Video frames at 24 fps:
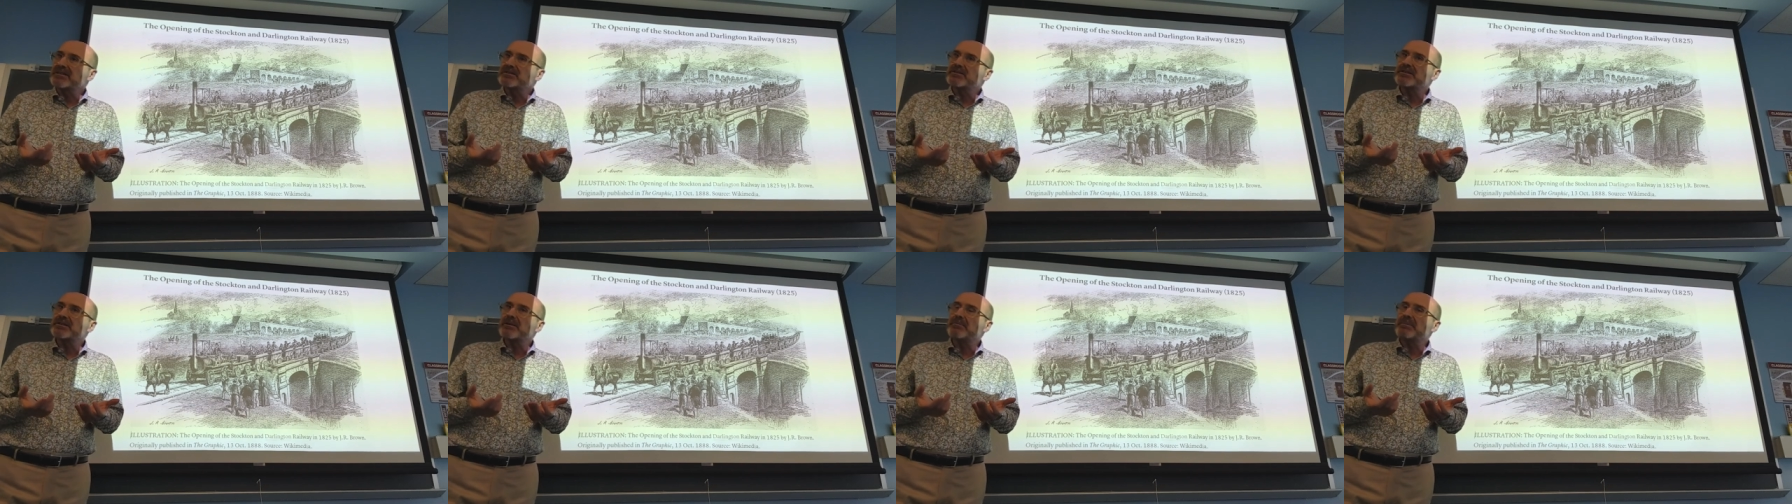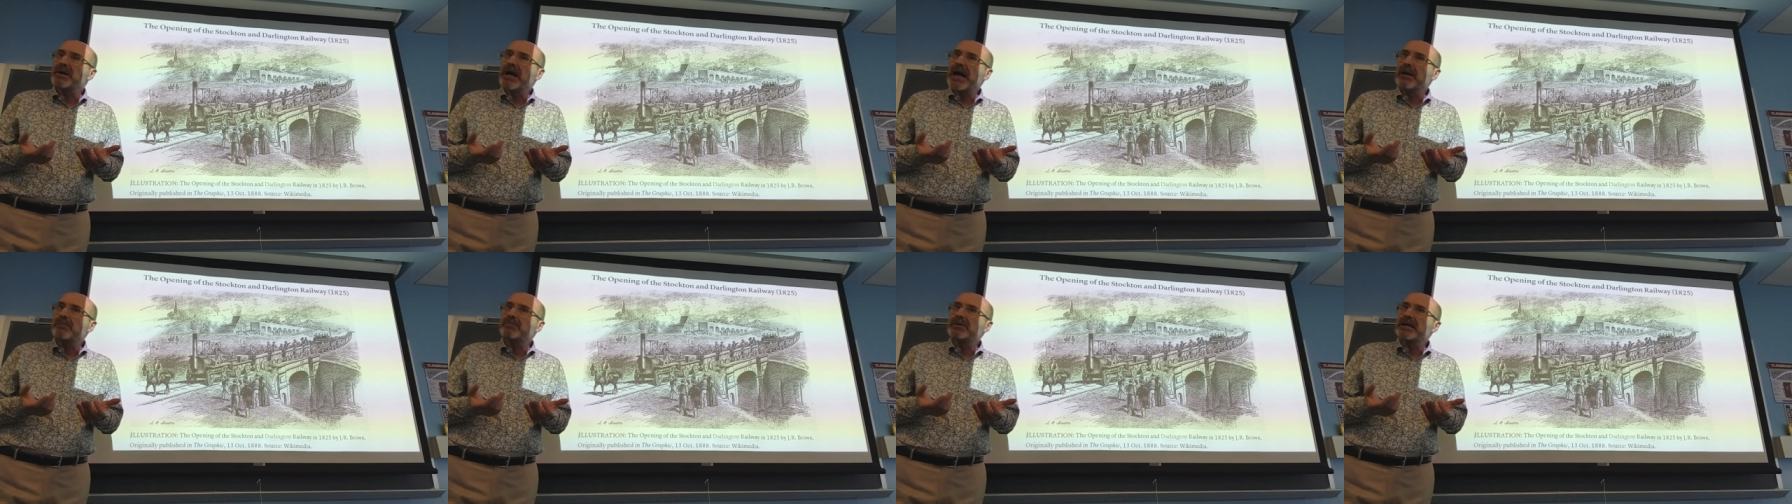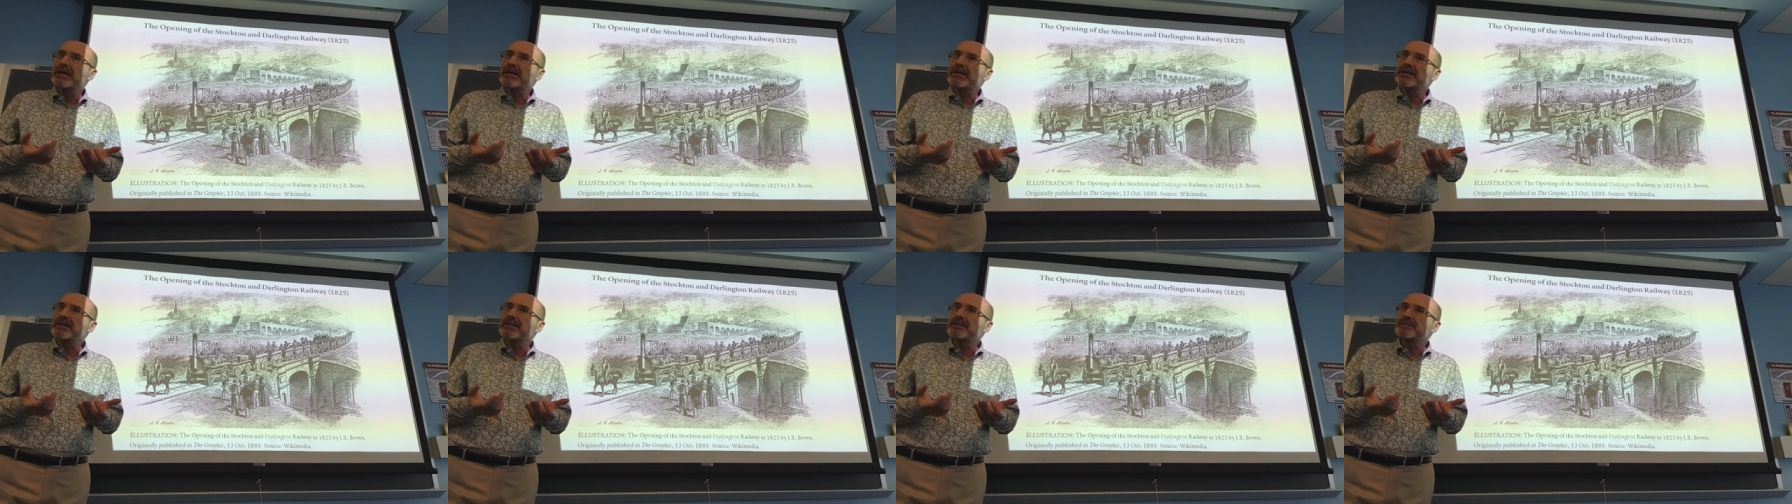to the
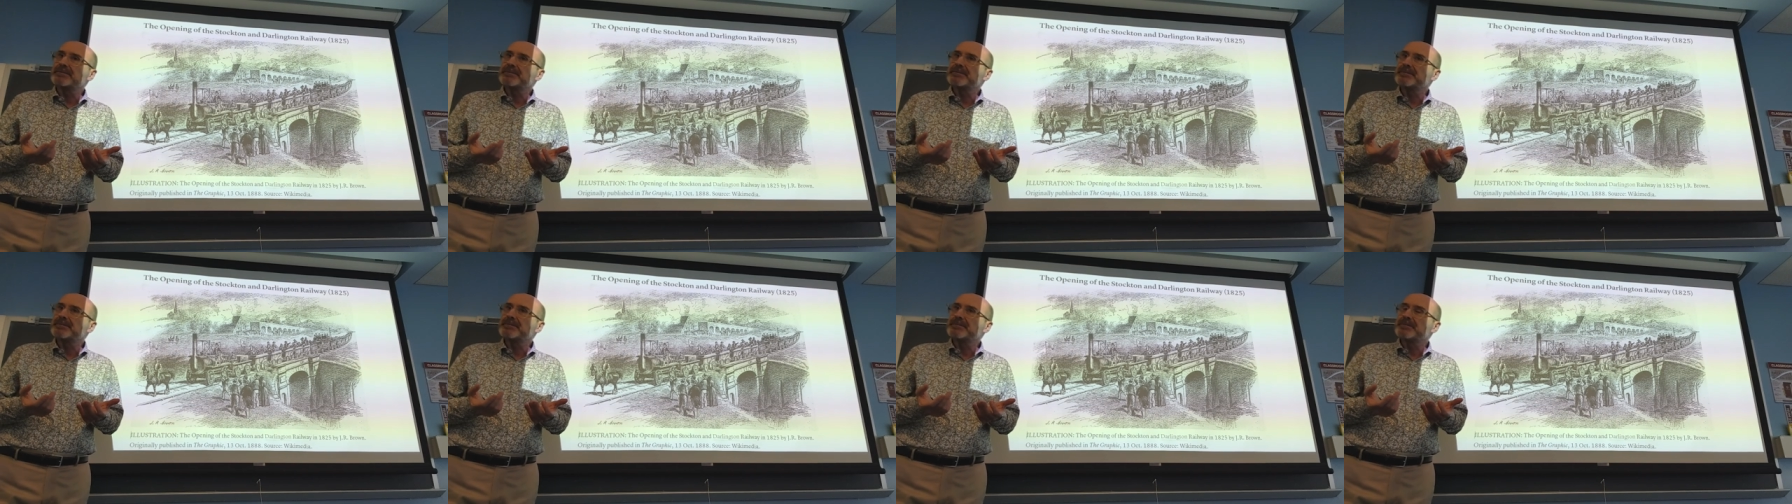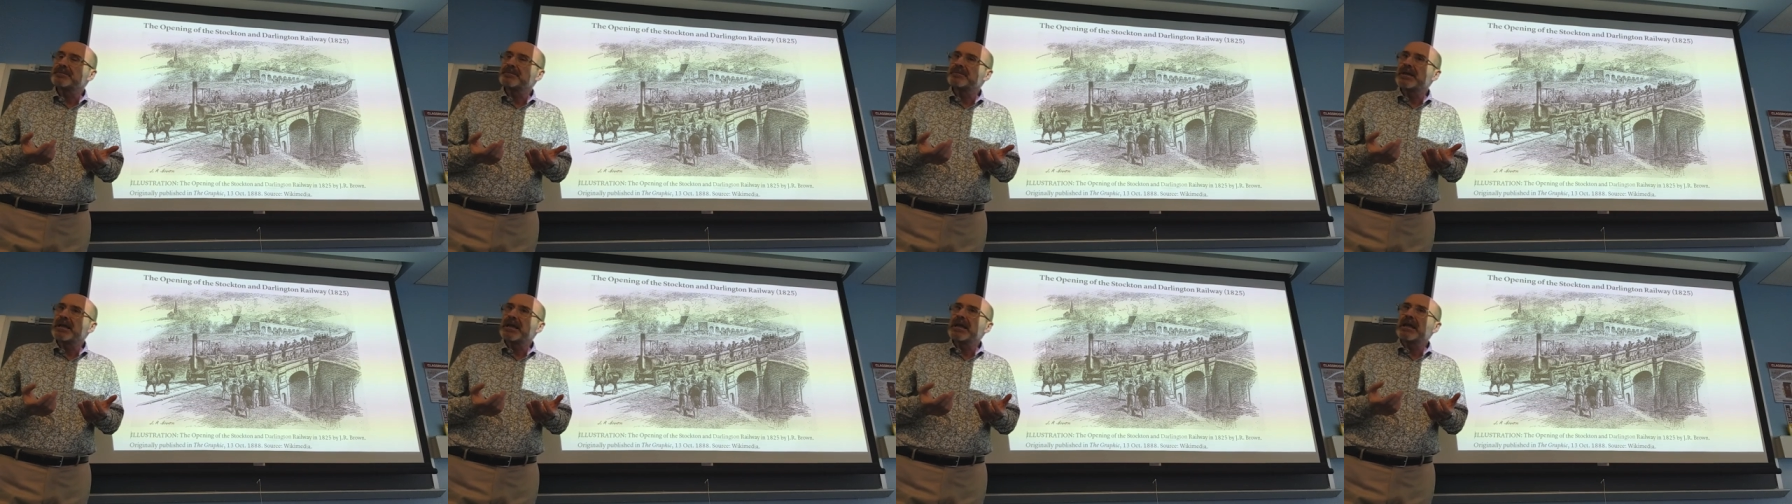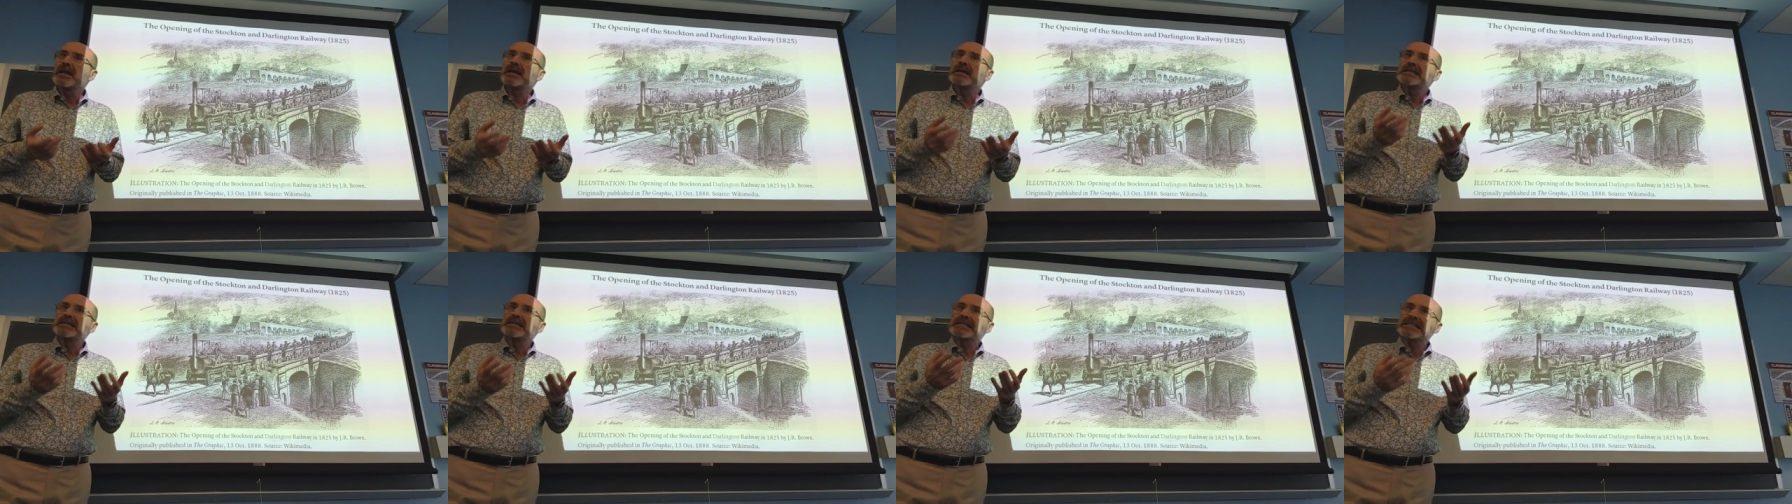public
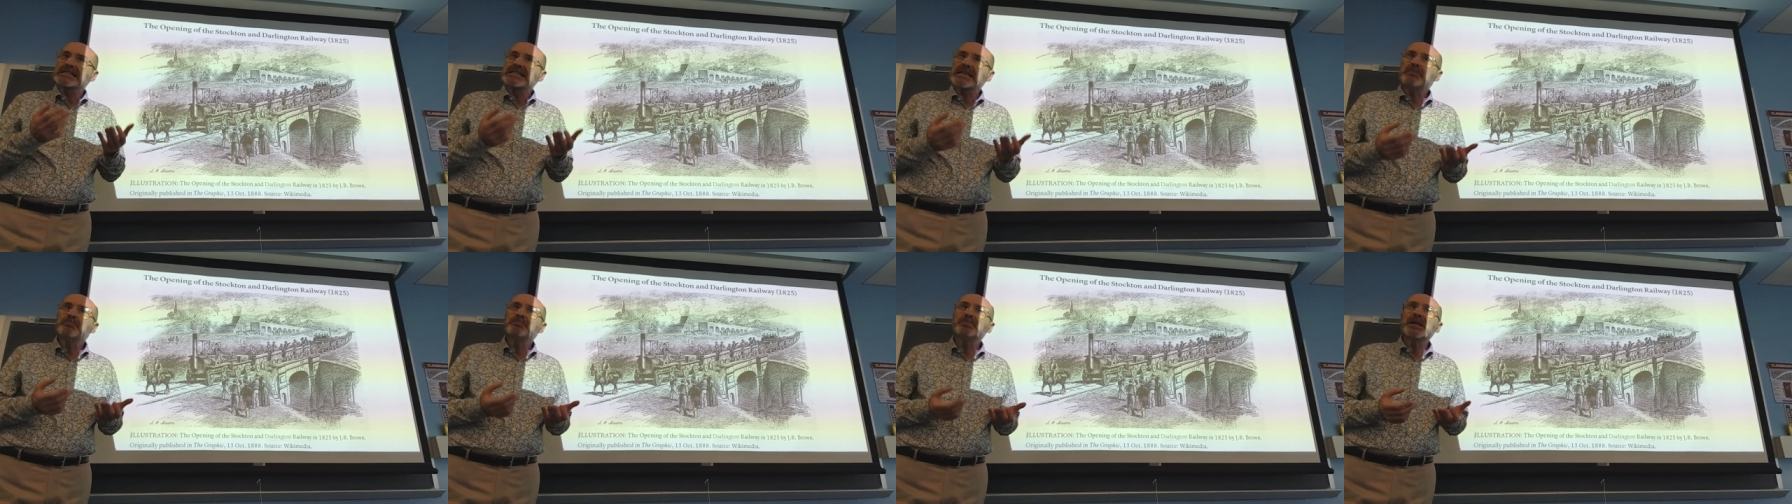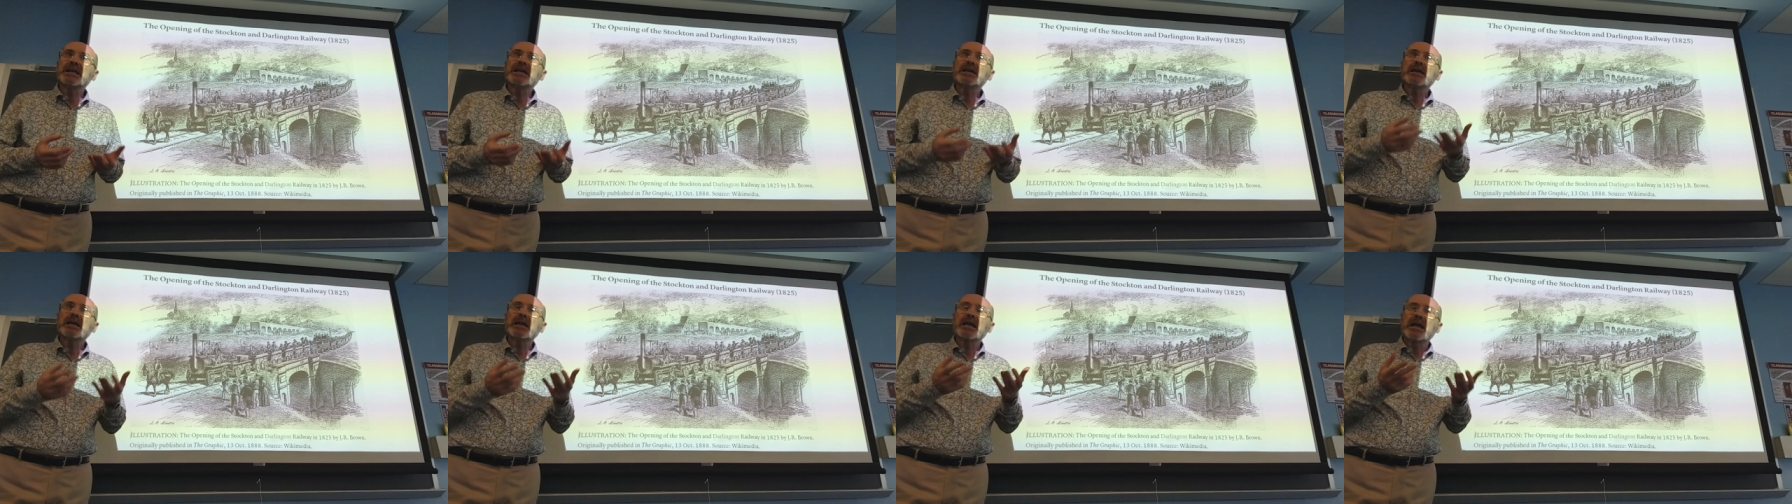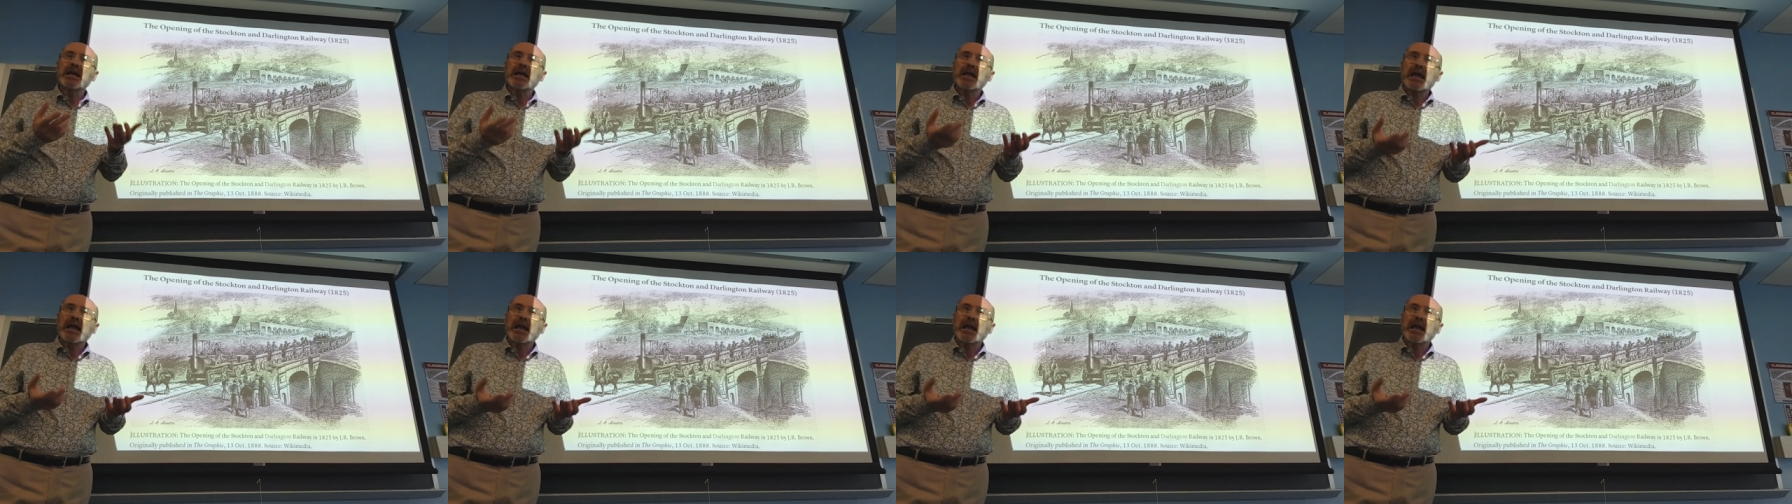simply